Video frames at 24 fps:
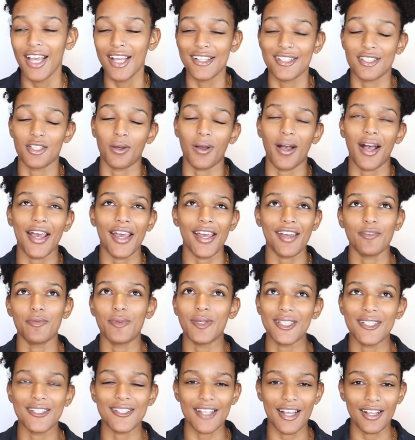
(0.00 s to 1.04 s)
So I have
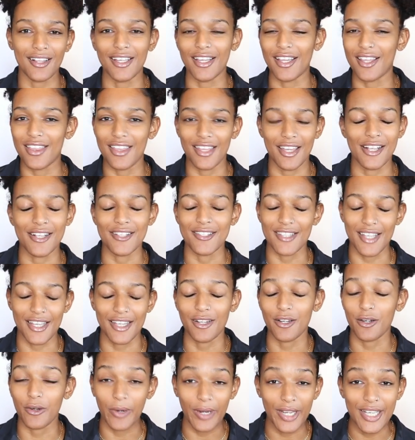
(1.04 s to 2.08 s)
been selling things
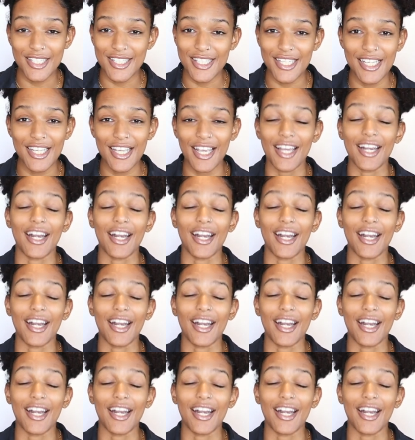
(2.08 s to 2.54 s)
like crazy,